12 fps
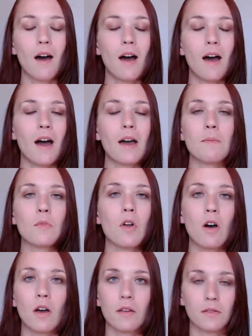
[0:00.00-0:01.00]
I'm
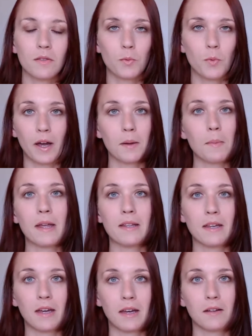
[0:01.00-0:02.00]
not
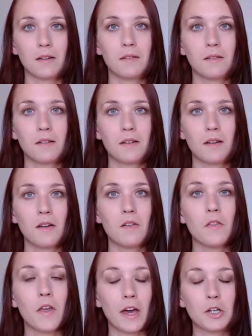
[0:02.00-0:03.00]
recommending
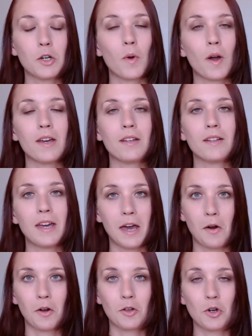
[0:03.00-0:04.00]
that you write
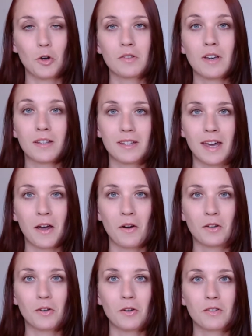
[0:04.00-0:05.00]
caricatures as
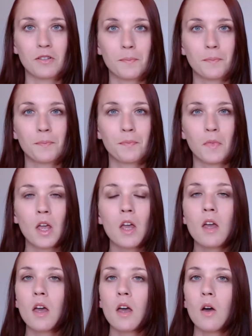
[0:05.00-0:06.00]
characters.
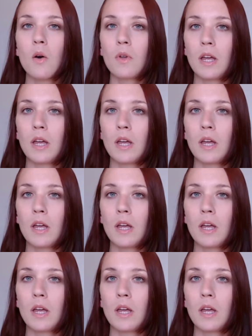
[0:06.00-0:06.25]
What I'm